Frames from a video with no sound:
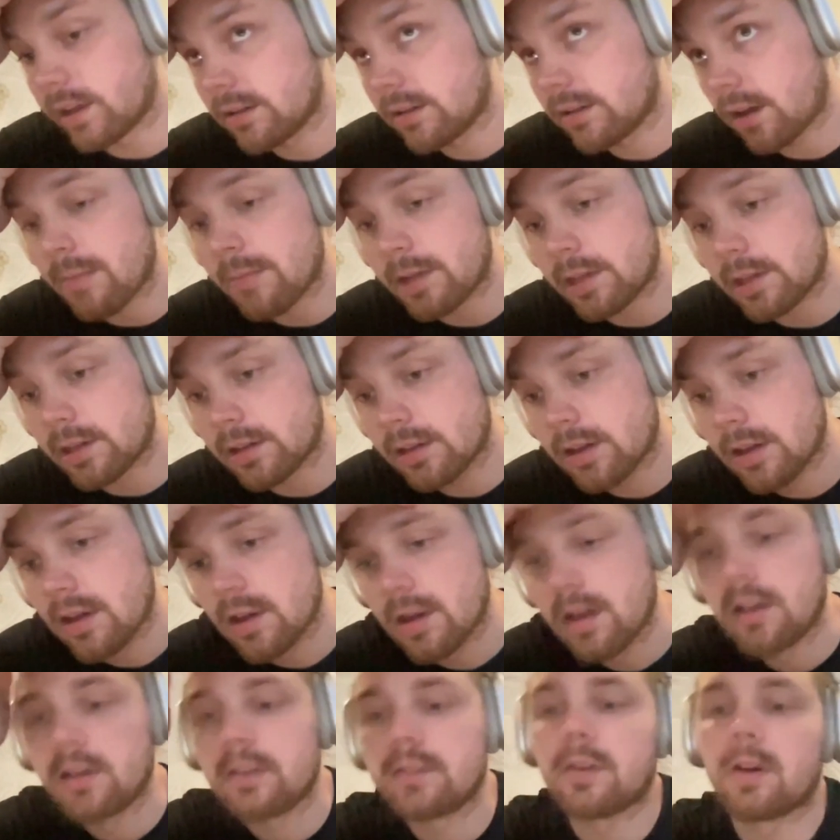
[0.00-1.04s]
I mean,
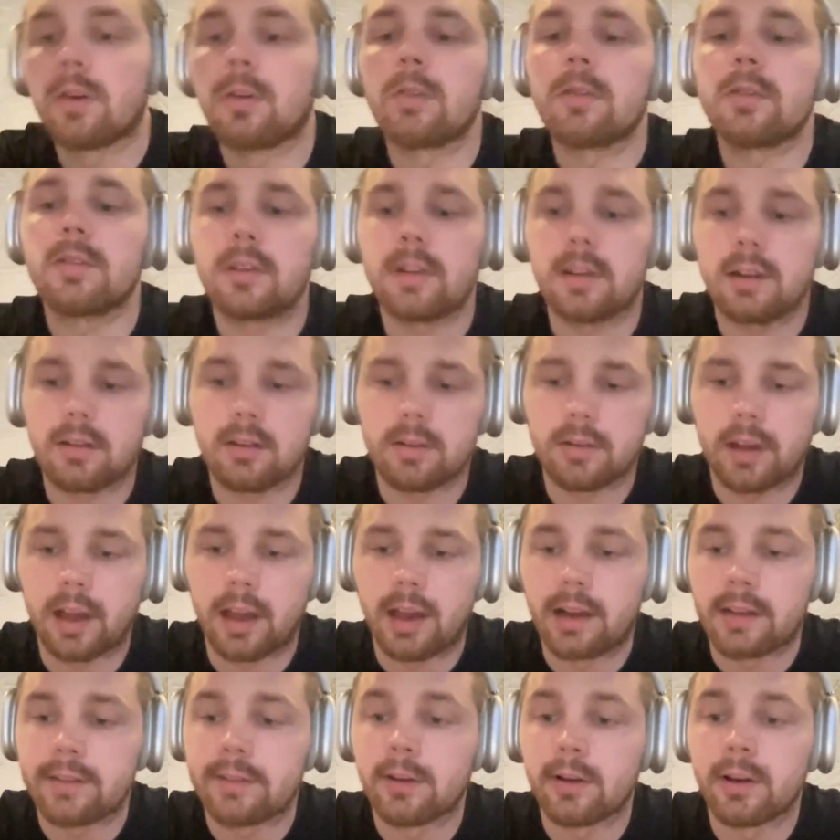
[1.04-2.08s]
so
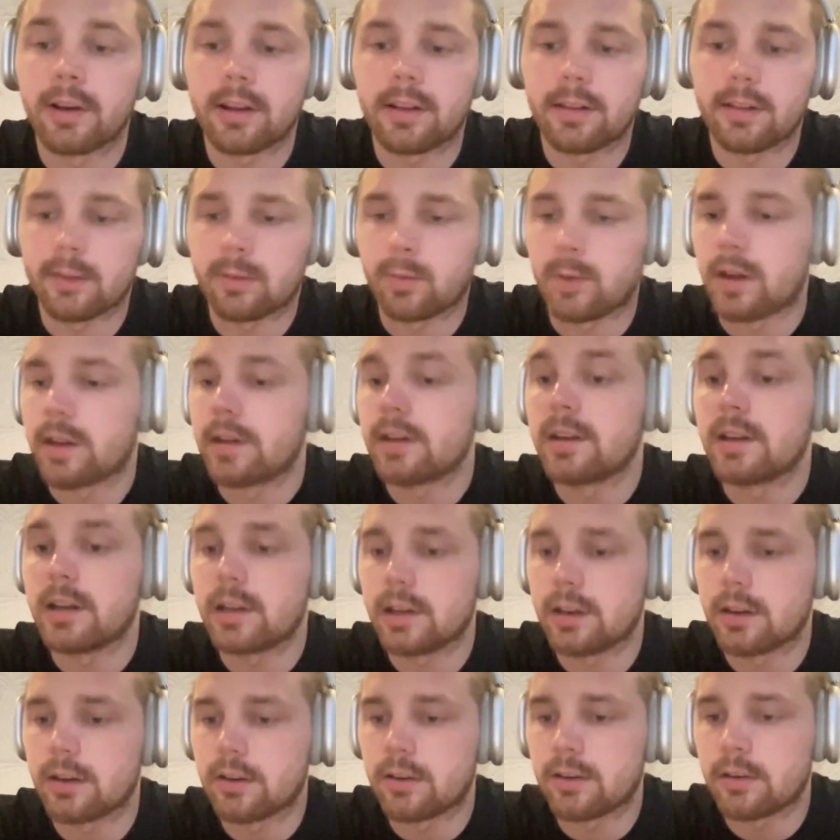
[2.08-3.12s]
okay, let's look at it this way.
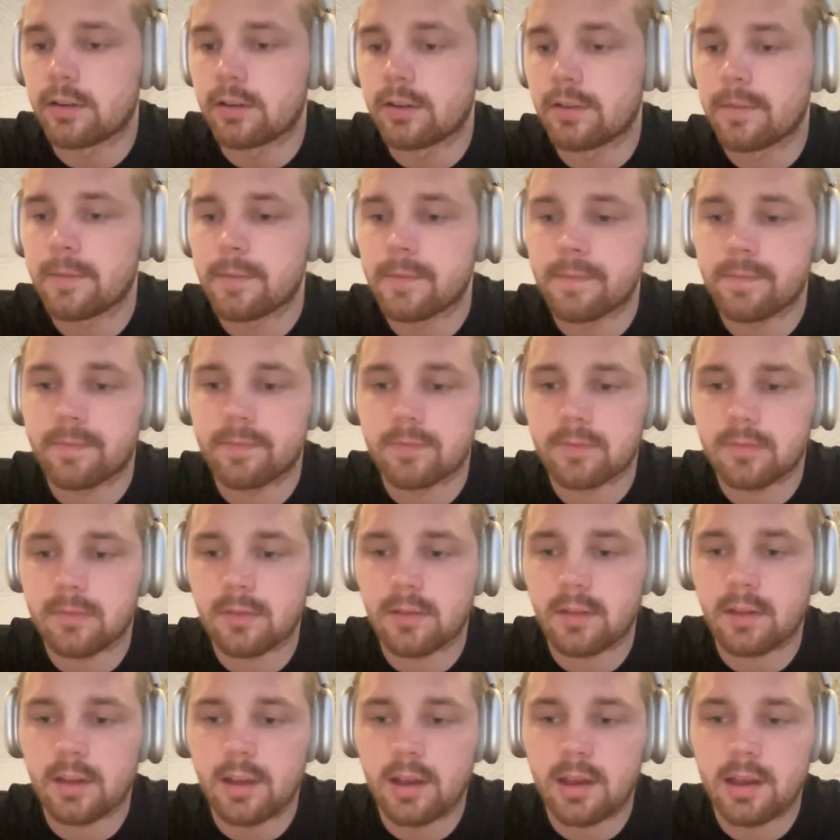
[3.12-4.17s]
Near
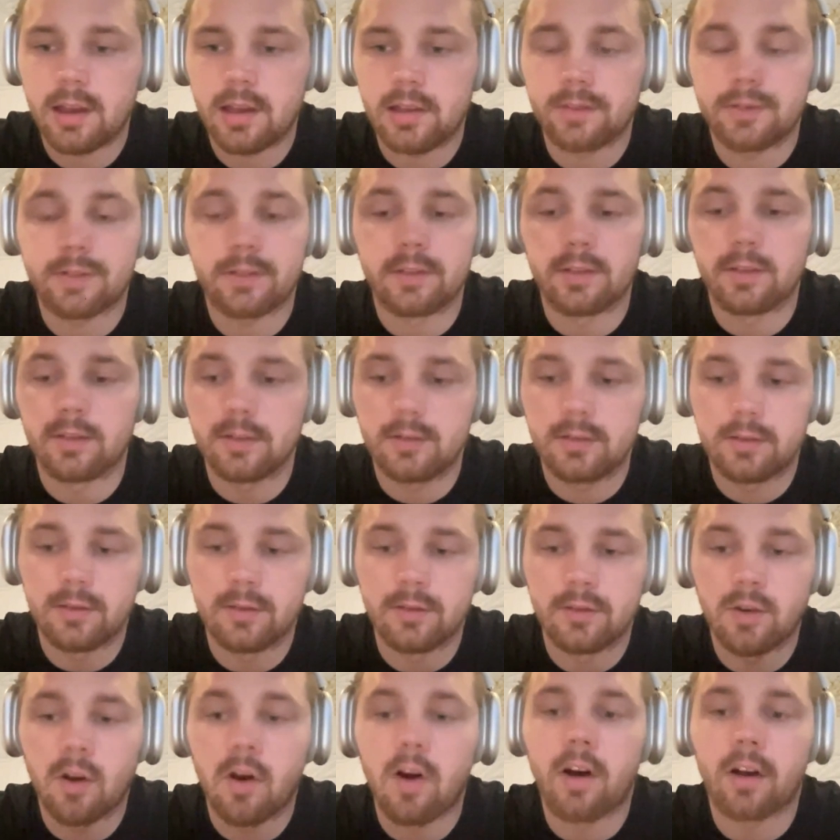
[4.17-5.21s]
is
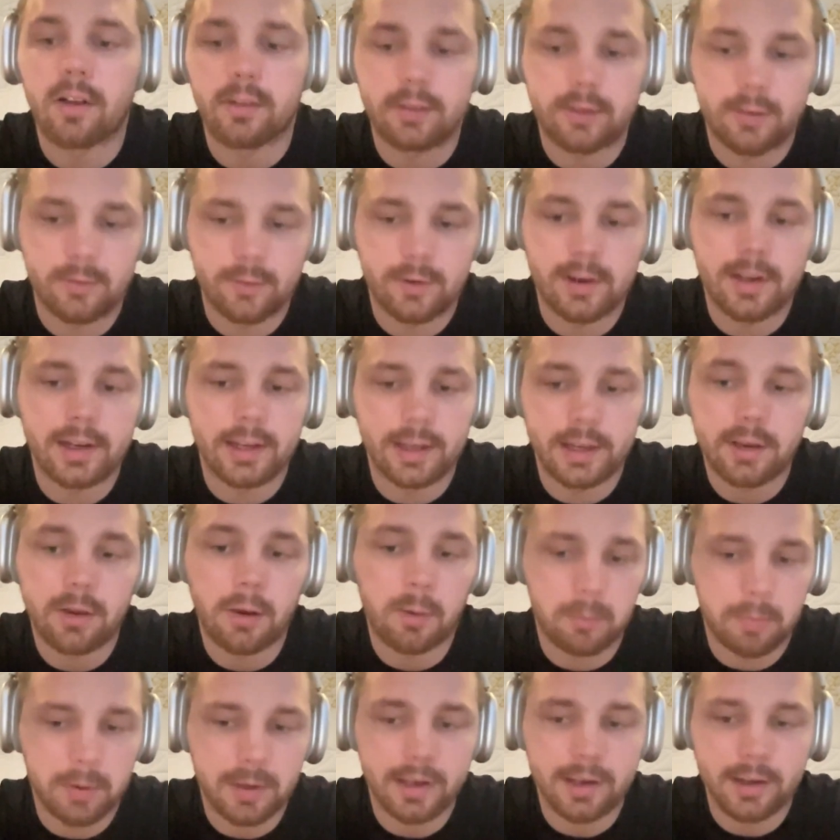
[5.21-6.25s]
not really
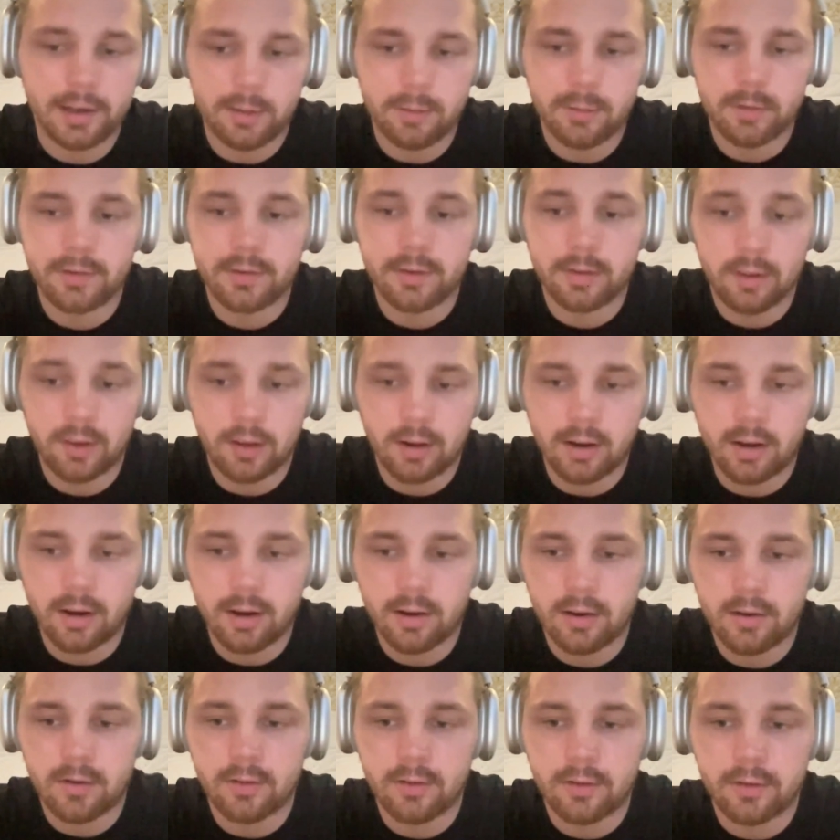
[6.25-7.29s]
competing with
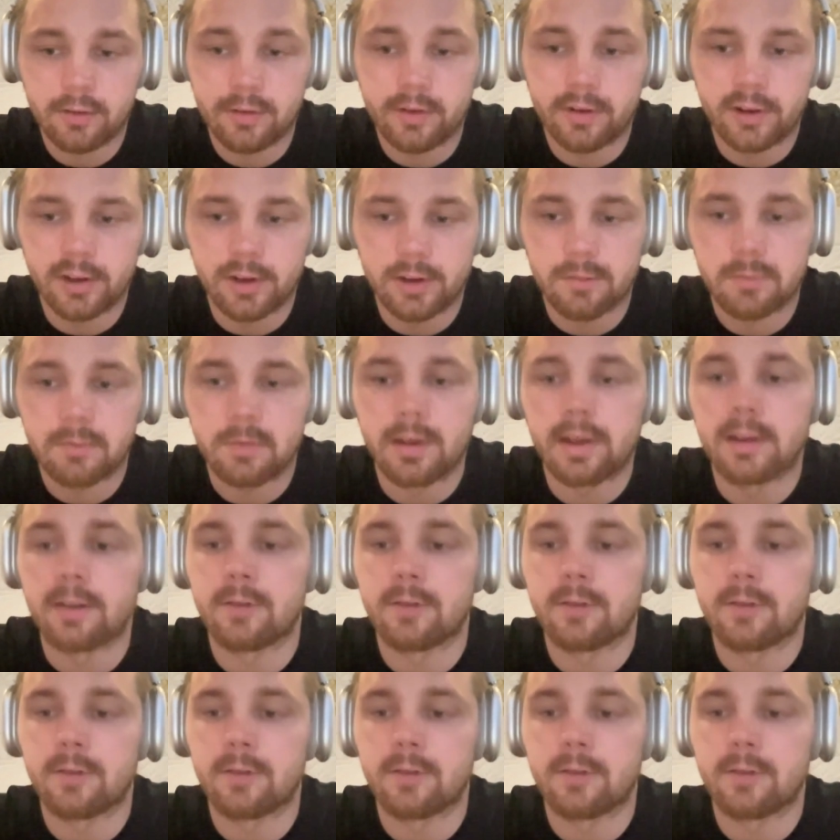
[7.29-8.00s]
Solana or Ethereum.